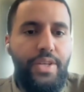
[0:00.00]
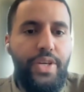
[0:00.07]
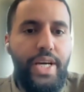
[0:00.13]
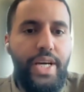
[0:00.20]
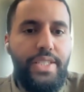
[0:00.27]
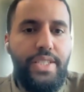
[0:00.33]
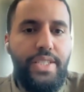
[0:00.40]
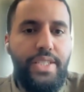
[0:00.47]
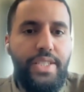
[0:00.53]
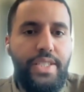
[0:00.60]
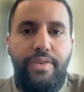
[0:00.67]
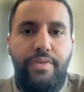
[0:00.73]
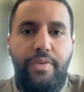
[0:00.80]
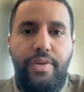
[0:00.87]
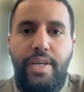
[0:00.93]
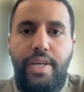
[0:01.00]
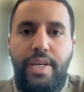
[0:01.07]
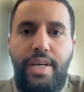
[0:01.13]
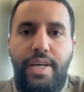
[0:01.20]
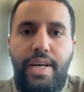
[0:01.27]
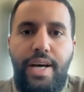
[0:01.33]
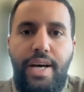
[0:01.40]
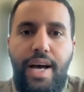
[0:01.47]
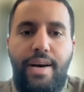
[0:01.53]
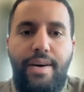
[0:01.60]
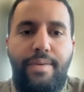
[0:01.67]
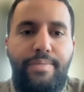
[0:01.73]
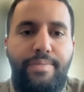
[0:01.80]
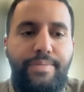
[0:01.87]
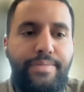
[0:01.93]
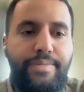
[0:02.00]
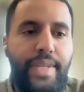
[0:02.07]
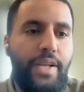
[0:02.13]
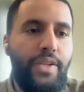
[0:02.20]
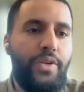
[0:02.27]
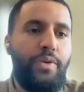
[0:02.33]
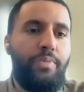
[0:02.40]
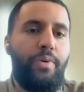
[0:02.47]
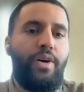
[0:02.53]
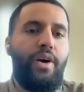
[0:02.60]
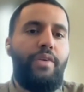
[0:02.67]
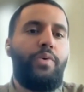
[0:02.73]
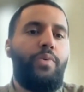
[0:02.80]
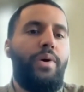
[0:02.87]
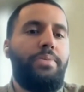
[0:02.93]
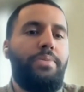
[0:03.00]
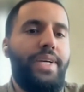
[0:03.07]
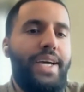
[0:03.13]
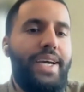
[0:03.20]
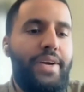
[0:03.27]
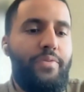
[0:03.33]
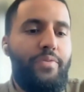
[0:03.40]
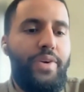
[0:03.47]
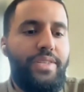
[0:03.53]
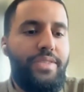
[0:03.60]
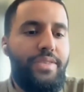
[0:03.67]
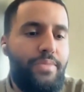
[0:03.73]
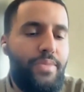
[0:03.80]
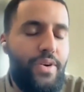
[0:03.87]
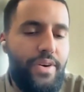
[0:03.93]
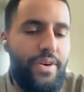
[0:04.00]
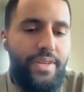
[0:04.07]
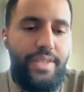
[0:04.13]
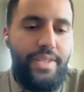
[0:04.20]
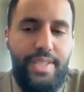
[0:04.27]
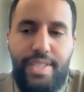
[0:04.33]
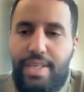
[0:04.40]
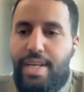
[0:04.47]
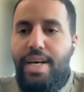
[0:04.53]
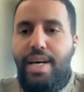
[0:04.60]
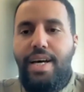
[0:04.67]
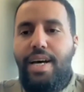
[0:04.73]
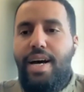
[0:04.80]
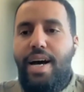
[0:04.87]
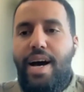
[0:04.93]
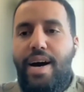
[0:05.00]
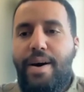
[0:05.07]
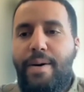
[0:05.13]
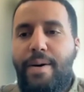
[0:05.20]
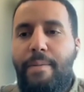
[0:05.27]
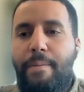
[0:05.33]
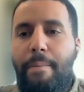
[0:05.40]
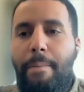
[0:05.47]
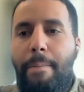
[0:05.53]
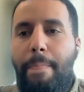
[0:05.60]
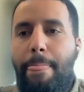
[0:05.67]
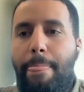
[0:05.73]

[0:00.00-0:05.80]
You guys could definitely download the book off the website and read some more.